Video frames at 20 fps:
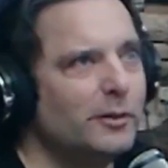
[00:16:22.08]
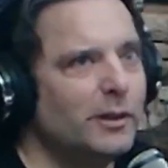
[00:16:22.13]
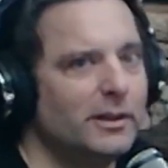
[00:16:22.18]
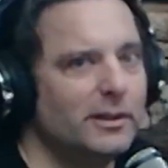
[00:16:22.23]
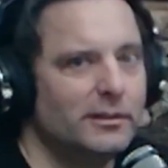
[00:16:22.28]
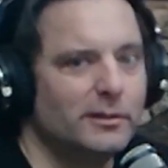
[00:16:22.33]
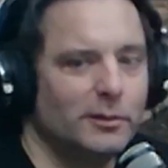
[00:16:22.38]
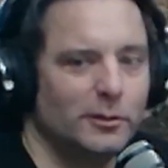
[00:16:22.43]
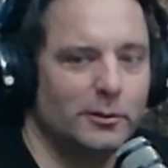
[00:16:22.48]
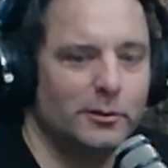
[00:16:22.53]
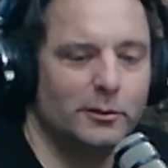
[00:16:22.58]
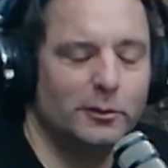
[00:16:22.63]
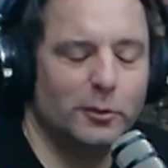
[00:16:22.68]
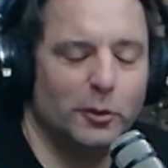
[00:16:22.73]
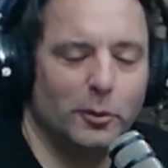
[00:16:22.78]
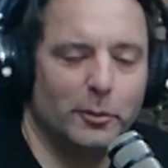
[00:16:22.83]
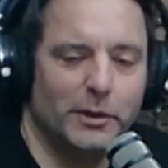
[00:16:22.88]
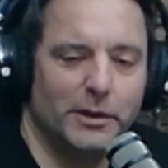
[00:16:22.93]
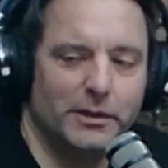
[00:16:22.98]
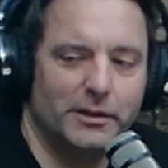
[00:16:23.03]
that was fun, so
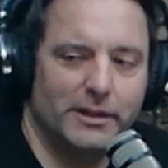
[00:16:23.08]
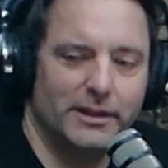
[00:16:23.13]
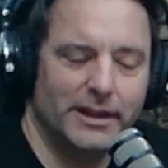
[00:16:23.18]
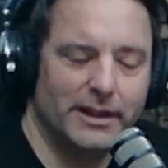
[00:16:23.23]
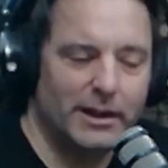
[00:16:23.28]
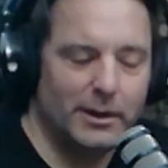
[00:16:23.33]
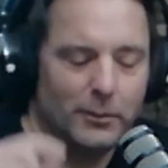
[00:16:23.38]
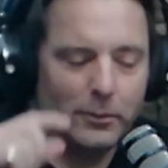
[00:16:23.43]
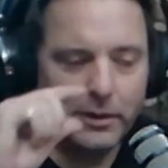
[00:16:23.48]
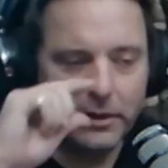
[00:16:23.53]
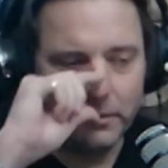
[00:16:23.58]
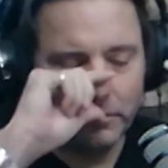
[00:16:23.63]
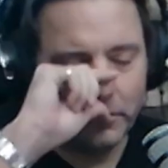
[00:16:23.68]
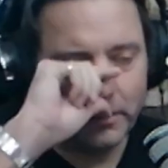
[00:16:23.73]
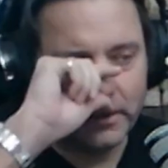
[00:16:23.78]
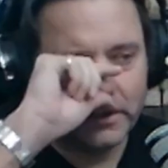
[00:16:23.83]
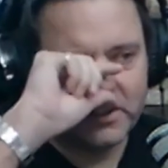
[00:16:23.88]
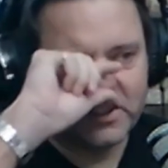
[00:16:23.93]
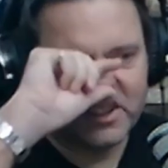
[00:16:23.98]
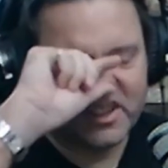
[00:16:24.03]
Zollman, I went
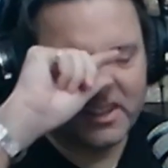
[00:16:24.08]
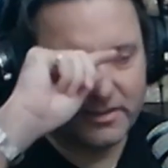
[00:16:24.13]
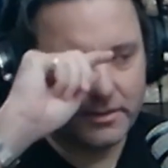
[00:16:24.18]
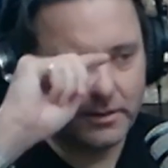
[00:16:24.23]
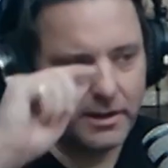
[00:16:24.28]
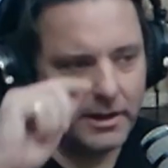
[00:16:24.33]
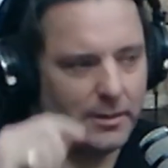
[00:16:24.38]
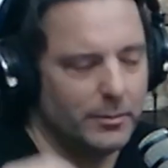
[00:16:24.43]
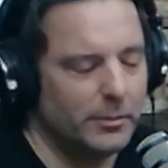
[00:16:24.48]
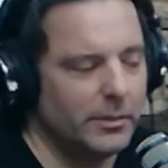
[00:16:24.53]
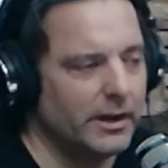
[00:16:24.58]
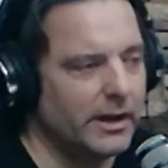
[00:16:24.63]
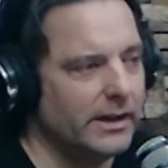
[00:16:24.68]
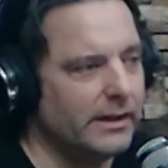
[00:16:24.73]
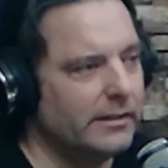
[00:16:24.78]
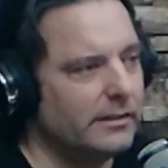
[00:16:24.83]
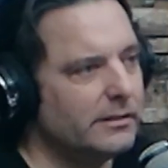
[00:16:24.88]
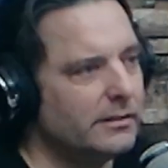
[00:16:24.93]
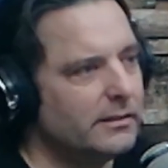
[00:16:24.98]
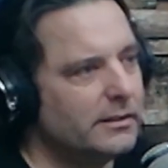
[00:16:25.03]
and watched uh,
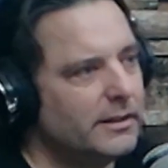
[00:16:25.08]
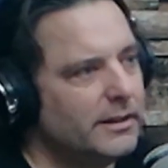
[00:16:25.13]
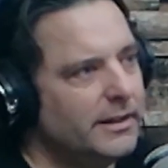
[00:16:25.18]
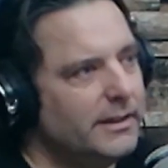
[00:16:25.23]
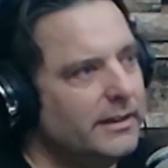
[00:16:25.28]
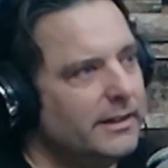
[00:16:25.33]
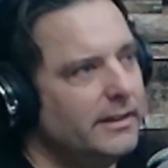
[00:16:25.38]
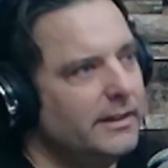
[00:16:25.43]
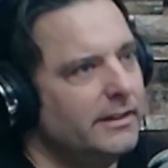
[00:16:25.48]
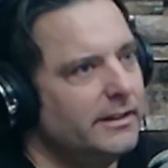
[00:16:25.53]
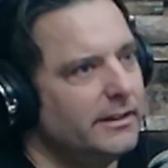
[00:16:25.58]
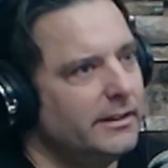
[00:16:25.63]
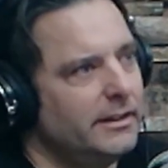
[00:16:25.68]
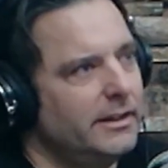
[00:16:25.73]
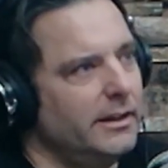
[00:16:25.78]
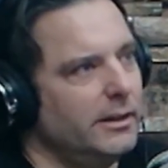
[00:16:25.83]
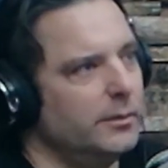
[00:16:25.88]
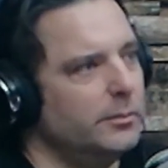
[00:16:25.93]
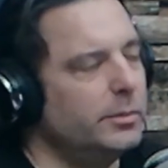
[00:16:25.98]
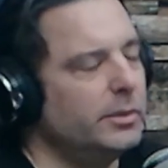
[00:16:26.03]
Brian's
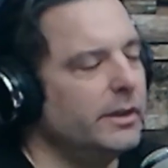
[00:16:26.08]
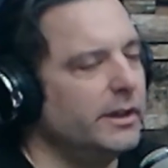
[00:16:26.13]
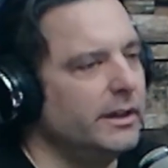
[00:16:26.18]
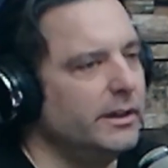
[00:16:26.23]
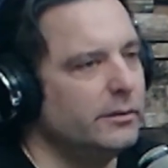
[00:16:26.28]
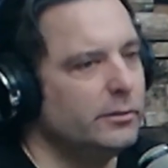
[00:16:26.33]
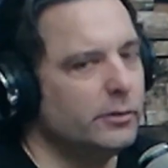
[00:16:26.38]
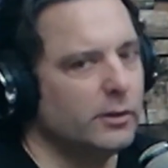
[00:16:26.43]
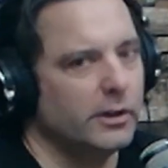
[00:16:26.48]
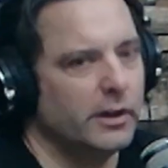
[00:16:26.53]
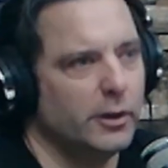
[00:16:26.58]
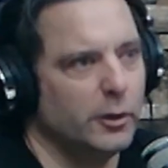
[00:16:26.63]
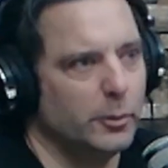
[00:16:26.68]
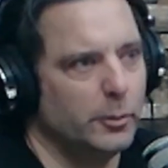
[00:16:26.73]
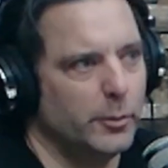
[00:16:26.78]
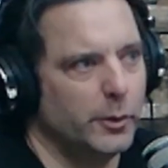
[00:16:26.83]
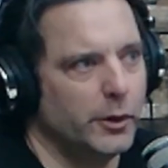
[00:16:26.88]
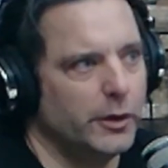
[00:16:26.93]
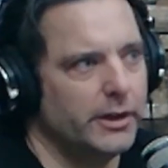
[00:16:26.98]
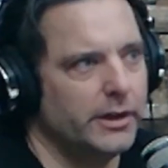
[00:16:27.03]
kid plays for
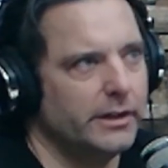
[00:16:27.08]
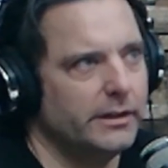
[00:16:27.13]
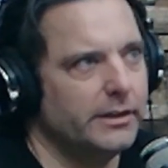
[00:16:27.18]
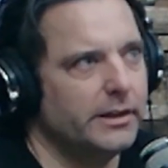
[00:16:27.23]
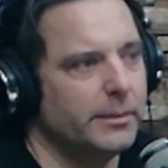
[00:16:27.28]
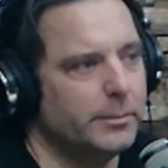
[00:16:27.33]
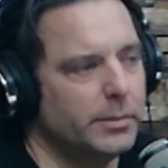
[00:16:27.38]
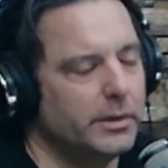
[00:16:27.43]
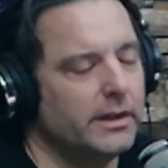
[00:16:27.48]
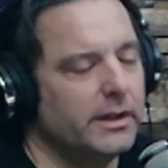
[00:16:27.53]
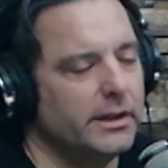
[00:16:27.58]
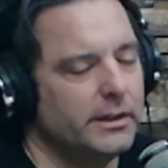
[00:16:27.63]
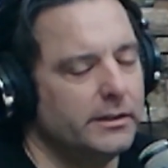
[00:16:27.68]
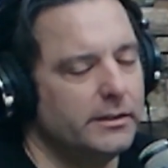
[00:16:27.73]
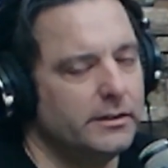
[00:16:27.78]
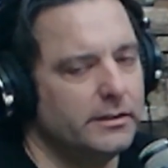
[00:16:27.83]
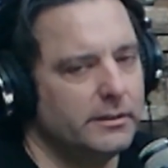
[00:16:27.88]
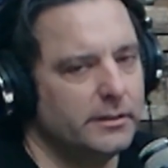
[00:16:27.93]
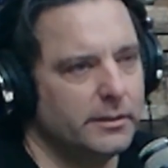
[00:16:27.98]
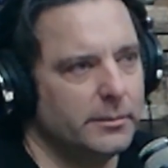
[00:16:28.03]
Hill Murray, and they
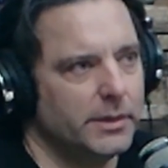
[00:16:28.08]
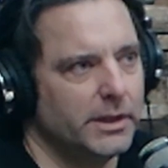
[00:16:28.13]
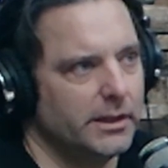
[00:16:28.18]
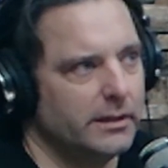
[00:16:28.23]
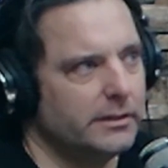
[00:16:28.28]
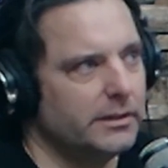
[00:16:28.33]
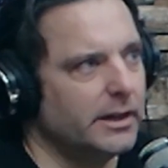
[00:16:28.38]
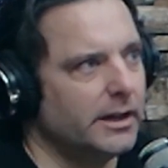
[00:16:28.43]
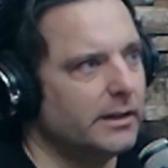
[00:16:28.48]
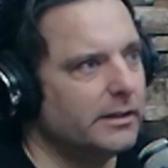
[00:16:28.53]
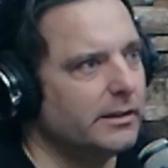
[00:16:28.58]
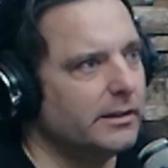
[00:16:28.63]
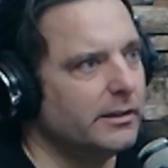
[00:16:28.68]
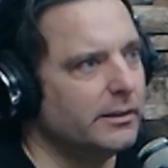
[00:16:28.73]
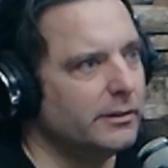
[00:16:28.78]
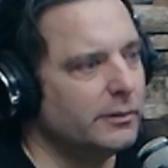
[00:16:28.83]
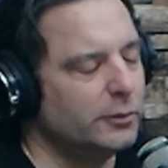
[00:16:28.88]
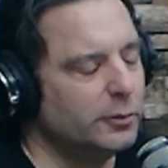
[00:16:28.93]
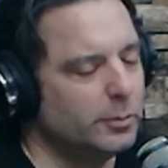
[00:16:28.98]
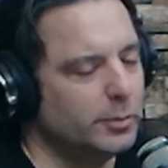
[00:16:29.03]
played
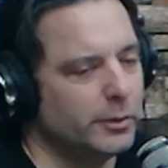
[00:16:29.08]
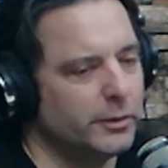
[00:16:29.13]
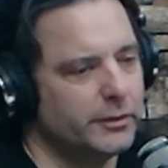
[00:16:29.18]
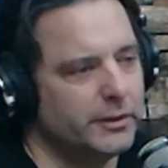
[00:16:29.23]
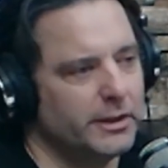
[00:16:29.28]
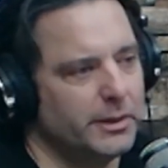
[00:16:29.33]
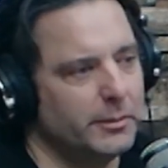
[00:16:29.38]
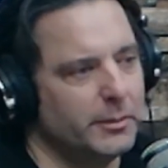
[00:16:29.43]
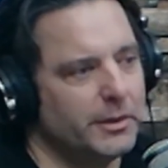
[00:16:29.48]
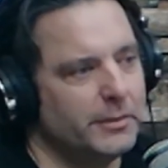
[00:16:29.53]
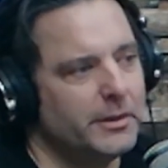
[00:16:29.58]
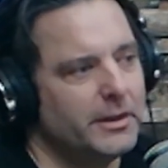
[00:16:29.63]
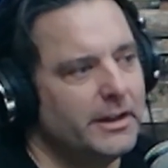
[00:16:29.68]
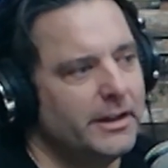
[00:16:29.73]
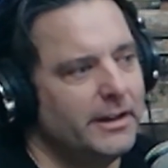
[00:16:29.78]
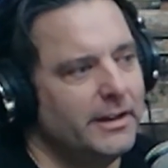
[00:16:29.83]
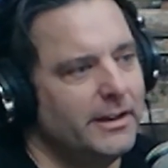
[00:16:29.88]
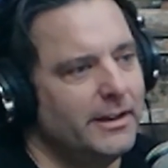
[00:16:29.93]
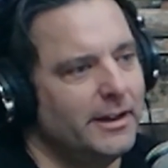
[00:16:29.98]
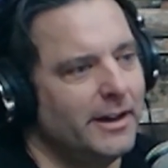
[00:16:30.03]
Minnetonka, the super team, and
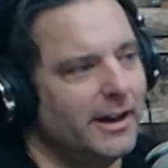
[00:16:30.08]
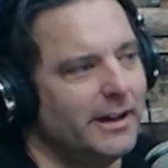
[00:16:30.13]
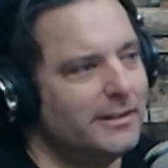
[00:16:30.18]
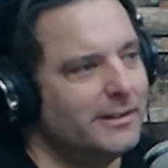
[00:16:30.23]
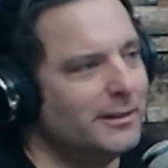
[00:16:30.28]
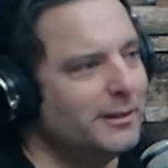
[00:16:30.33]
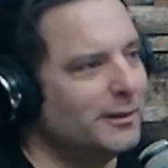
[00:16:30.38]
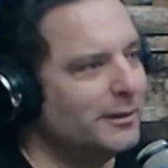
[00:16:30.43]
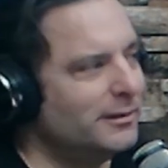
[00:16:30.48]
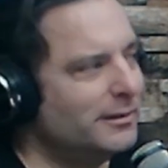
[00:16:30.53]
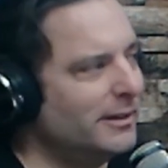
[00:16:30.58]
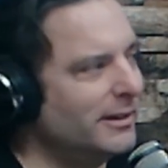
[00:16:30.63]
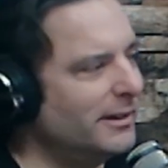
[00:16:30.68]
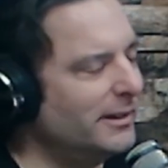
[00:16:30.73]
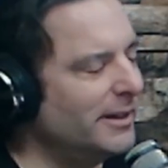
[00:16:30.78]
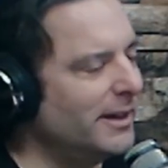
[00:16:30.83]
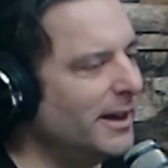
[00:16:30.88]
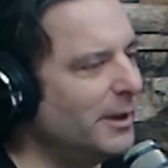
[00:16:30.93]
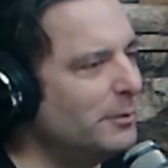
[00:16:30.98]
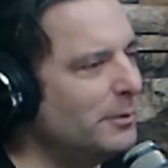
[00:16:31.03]
I did this
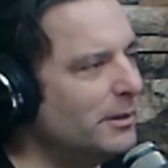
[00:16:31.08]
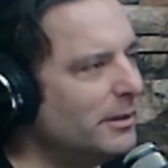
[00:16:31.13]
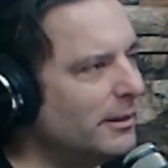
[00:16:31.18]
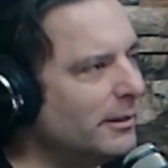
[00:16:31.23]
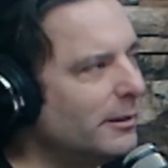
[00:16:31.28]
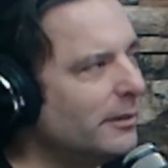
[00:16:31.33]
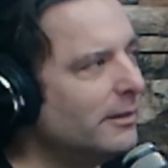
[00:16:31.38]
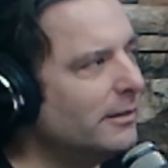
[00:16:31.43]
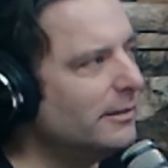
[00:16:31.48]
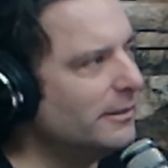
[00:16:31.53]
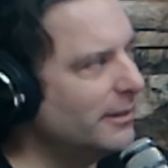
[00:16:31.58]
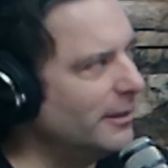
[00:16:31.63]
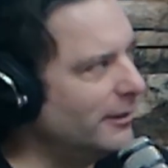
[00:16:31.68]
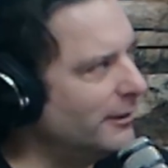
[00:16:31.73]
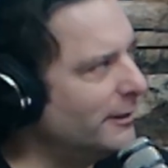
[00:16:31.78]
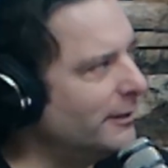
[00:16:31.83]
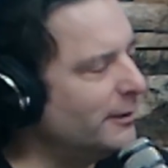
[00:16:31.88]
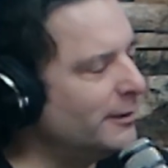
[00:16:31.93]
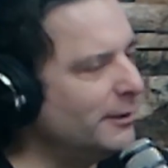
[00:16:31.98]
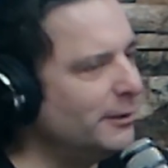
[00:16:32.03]
thing that I would encourage
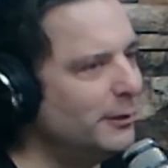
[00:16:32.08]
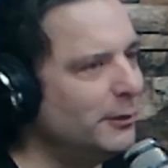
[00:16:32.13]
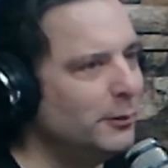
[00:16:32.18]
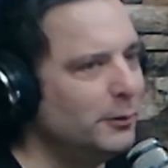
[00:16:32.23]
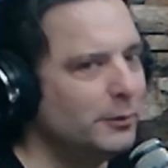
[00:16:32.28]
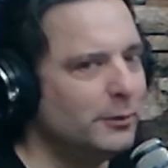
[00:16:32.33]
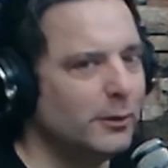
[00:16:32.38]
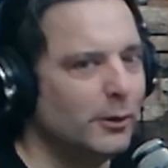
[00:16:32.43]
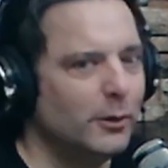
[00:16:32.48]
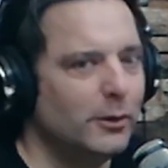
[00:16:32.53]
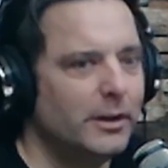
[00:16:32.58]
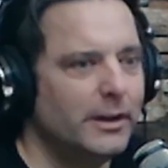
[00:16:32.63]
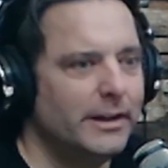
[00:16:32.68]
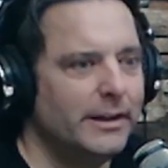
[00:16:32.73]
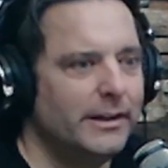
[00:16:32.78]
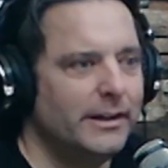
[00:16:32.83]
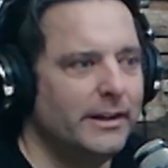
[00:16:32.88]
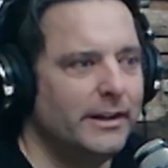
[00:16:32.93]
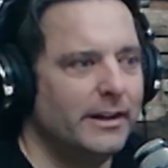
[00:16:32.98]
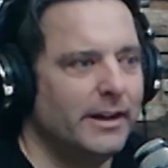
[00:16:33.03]
others to do. So
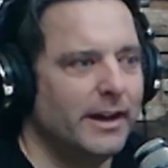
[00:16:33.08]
